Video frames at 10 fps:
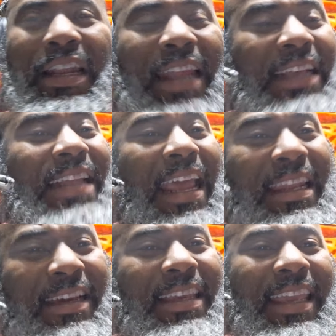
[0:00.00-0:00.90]
the, that's like
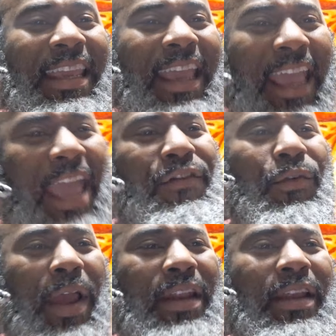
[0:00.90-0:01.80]
little kid heaven
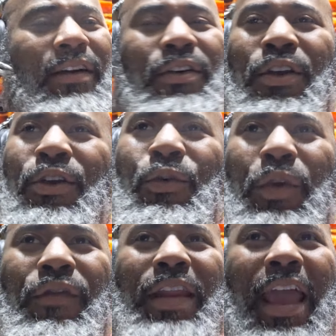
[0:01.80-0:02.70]
right there.
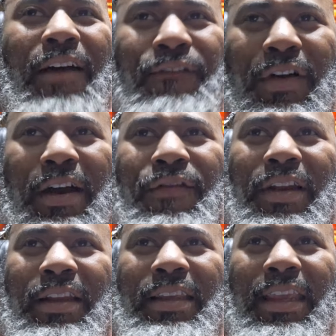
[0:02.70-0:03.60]
We finna have fun for the
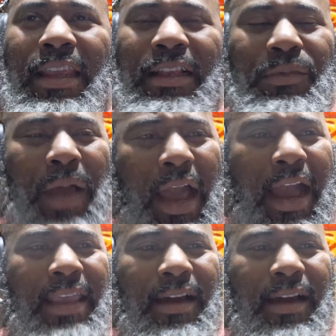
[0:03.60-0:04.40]
little kids. All right,